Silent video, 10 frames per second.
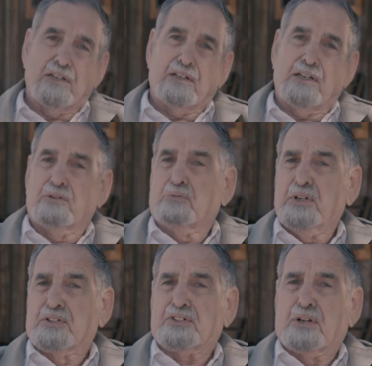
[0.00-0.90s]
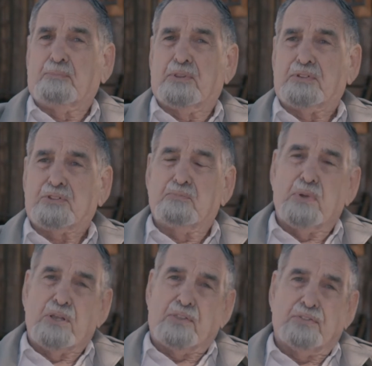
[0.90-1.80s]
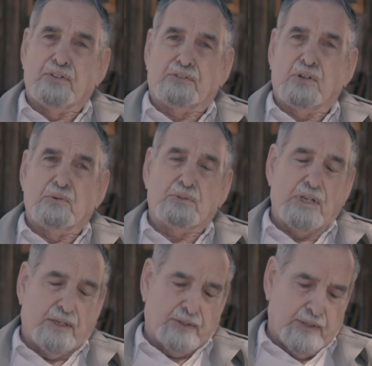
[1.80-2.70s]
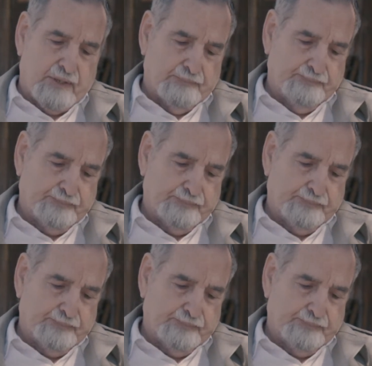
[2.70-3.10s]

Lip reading: get rid of some of this myth that goes out there.